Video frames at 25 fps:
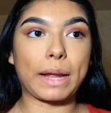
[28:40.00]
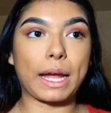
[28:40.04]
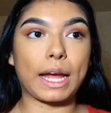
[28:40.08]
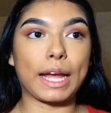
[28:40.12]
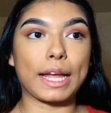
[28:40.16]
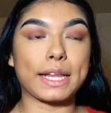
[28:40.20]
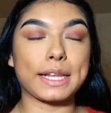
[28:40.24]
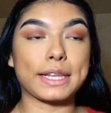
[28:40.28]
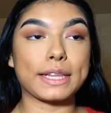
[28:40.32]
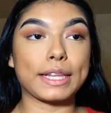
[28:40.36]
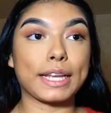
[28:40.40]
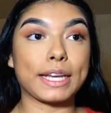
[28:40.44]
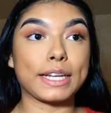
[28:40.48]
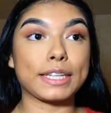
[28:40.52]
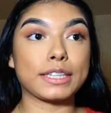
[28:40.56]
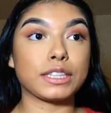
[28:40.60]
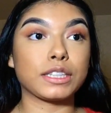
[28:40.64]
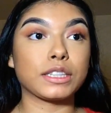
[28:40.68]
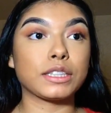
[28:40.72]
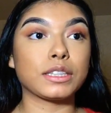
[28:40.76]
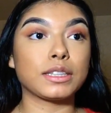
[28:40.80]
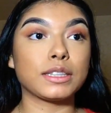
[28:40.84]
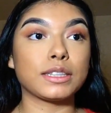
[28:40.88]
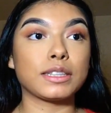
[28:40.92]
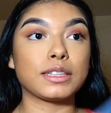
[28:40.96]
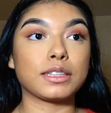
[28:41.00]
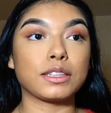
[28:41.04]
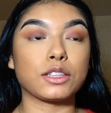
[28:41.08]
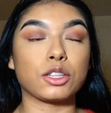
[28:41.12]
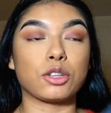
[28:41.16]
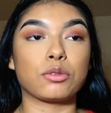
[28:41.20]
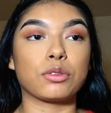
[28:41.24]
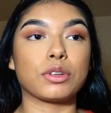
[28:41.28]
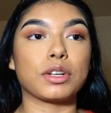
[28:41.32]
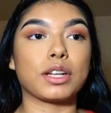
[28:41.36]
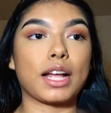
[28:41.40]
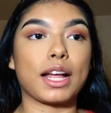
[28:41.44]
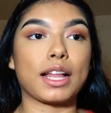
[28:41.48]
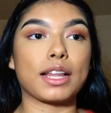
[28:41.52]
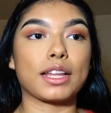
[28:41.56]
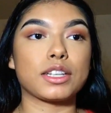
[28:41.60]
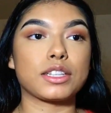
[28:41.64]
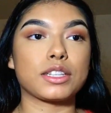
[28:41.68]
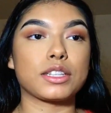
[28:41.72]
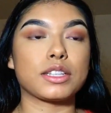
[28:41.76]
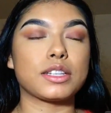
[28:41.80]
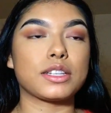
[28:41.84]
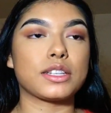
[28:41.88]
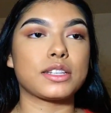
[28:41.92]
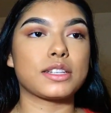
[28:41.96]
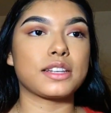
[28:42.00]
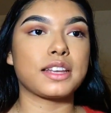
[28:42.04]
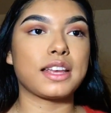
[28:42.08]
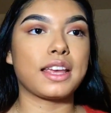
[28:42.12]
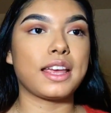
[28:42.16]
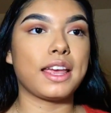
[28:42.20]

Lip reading: eyelashes, your real eyelashes,